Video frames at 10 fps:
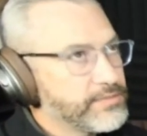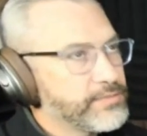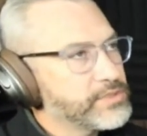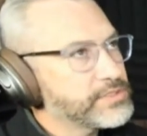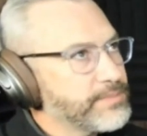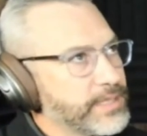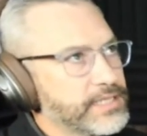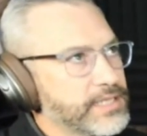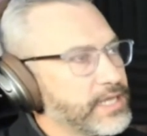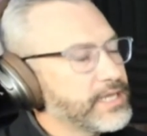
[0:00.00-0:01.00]
And most of
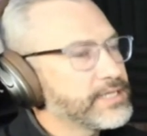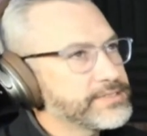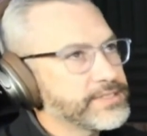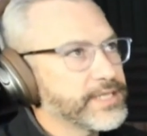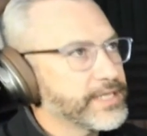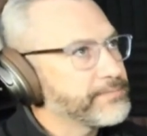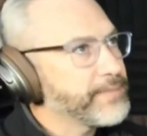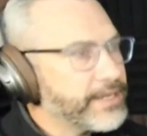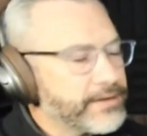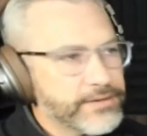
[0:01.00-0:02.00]
my clients are like
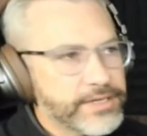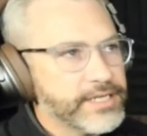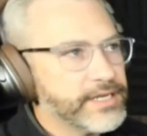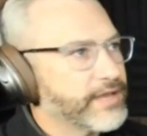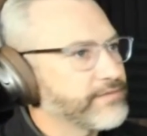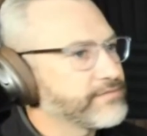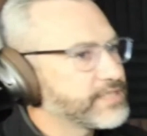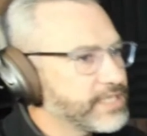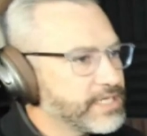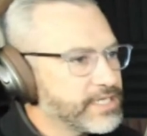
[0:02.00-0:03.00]
married,
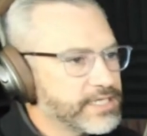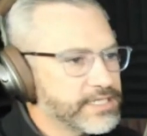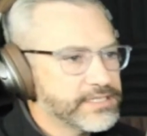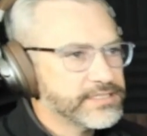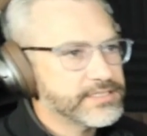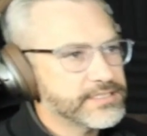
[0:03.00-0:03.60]
have kids.